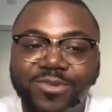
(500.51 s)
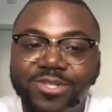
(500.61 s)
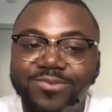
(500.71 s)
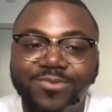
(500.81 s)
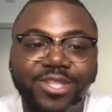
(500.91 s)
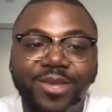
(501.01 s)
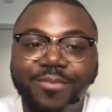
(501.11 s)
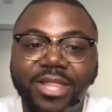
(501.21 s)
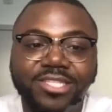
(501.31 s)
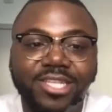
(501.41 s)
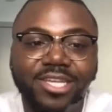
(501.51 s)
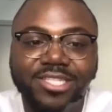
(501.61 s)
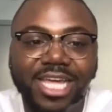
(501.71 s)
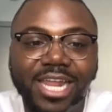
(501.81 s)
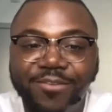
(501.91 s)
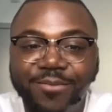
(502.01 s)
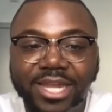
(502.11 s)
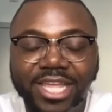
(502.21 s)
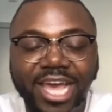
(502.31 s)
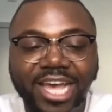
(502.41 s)
which is really a blessing because not
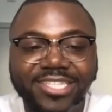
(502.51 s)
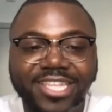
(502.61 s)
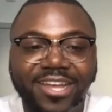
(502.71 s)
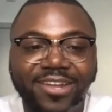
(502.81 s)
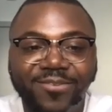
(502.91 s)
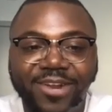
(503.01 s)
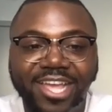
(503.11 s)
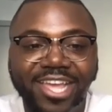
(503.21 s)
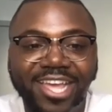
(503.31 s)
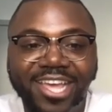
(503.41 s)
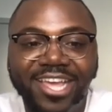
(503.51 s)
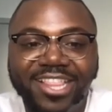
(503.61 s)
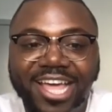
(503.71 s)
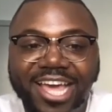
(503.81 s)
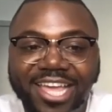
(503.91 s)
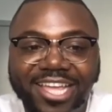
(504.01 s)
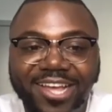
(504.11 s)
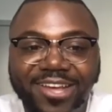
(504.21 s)
everybody has that, right? Like